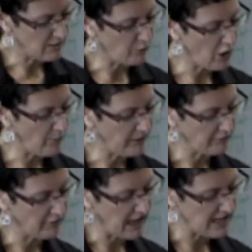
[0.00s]
appropriate
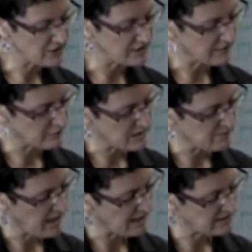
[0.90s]
relations of
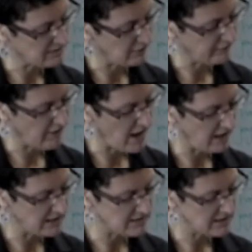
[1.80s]
respect and
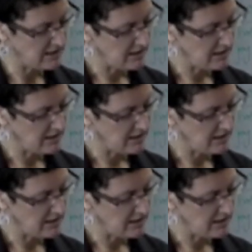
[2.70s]
non-violence